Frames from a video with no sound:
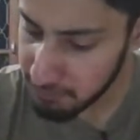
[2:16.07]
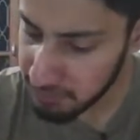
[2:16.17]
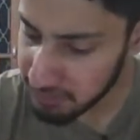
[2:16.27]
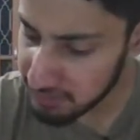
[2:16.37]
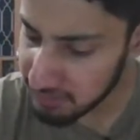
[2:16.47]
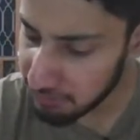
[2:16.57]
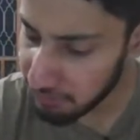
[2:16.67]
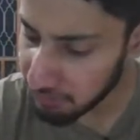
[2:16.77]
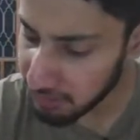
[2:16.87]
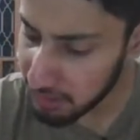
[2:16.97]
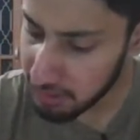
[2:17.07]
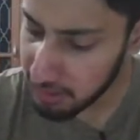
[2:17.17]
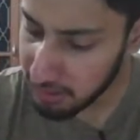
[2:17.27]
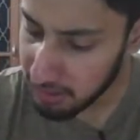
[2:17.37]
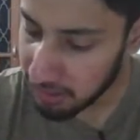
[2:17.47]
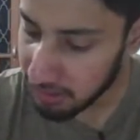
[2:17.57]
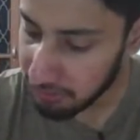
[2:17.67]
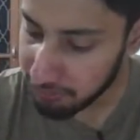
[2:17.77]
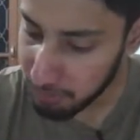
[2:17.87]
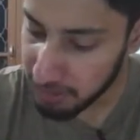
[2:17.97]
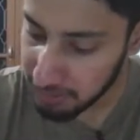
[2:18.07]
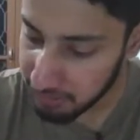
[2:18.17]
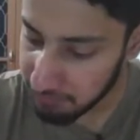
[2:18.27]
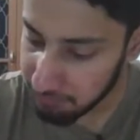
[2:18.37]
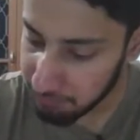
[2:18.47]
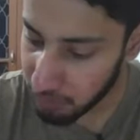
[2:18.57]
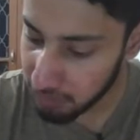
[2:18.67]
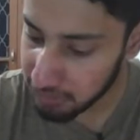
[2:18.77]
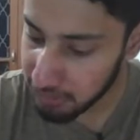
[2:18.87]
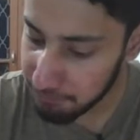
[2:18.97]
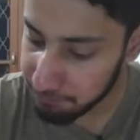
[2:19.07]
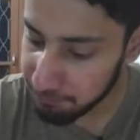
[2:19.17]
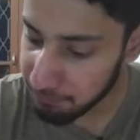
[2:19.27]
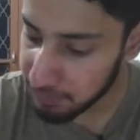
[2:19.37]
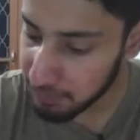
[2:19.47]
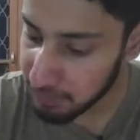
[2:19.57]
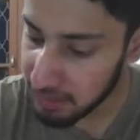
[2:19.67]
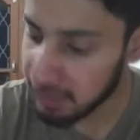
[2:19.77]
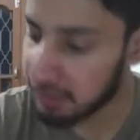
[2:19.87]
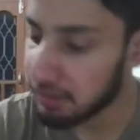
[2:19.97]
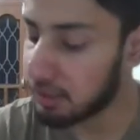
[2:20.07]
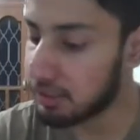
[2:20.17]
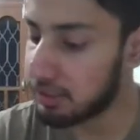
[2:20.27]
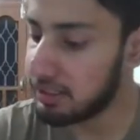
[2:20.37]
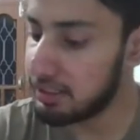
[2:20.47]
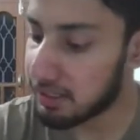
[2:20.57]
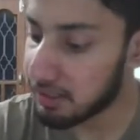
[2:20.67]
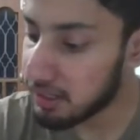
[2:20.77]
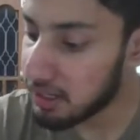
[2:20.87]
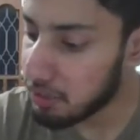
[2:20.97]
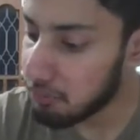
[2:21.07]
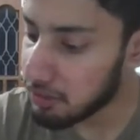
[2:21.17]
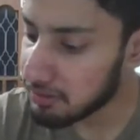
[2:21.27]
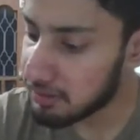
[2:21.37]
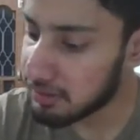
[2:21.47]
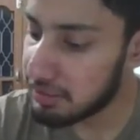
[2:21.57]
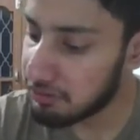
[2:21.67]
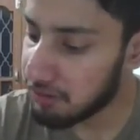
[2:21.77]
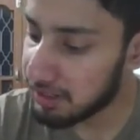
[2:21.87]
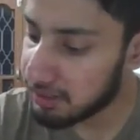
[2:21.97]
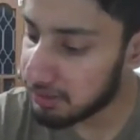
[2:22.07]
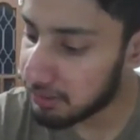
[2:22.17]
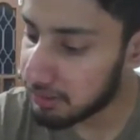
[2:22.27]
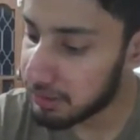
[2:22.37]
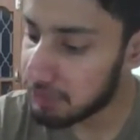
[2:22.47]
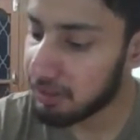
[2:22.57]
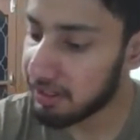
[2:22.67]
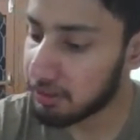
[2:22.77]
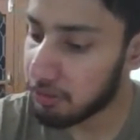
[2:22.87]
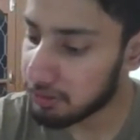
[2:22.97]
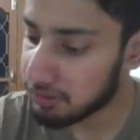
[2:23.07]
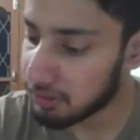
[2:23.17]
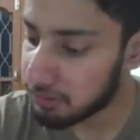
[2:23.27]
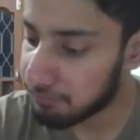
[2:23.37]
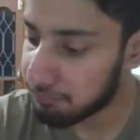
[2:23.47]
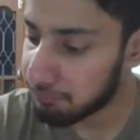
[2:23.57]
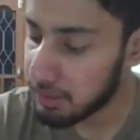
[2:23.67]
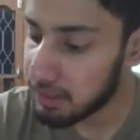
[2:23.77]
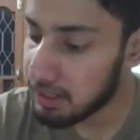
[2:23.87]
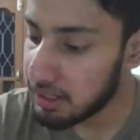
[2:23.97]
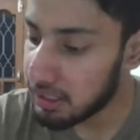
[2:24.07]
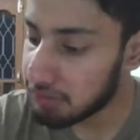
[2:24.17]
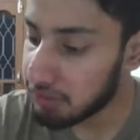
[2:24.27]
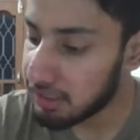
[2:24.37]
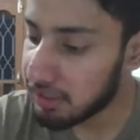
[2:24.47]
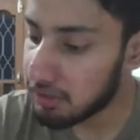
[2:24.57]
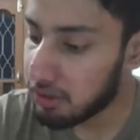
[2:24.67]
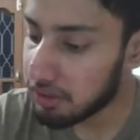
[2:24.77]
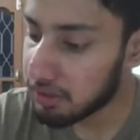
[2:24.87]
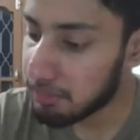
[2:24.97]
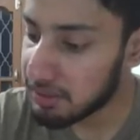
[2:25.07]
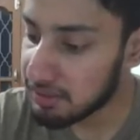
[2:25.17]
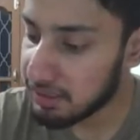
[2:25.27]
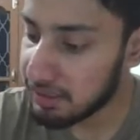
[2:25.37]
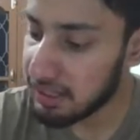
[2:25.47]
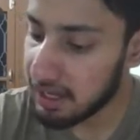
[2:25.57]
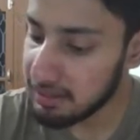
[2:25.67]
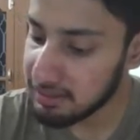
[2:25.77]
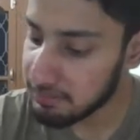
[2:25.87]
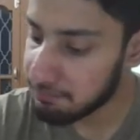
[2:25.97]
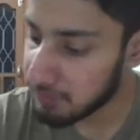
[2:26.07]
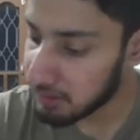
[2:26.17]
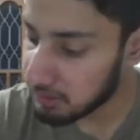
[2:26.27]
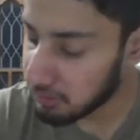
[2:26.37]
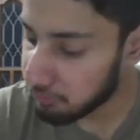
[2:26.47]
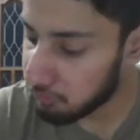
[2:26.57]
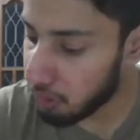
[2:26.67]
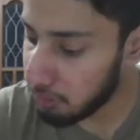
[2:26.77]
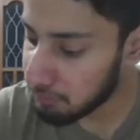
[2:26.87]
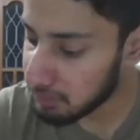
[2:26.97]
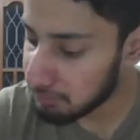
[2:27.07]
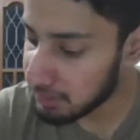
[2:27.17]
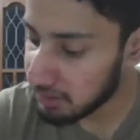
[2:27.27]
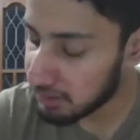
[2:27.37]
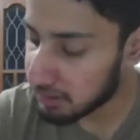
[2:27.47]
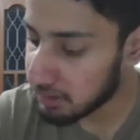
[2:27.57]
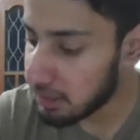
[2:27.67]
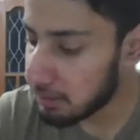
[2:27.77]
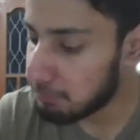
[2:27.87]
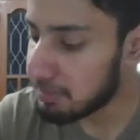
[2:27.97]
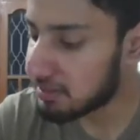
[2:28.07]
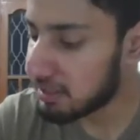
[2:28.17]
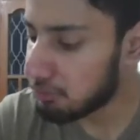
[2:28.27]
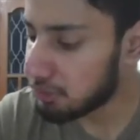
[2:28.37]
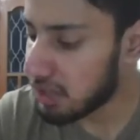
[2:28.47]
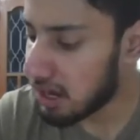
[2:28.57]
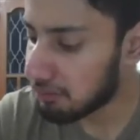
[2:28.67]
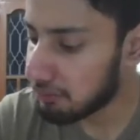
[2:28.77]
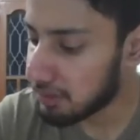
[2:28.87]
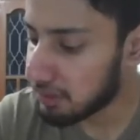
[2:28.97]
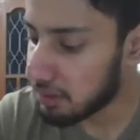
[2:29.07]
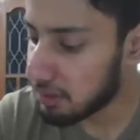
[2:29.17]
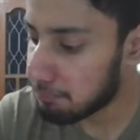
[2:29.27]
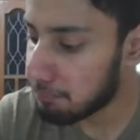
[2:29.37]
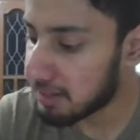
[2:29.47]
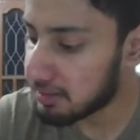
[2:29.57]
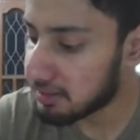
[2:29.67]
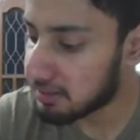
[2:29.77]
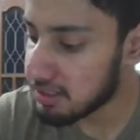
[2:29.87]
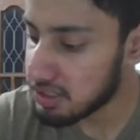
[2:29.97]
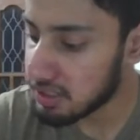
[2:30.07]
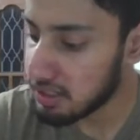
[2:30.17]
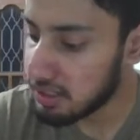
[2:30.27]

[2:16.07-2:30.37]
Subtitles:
This is for the Fibonacci or the linear. What is it? Divide and conquer. Divide and conquer basically has the form something like, basically we have here binary search.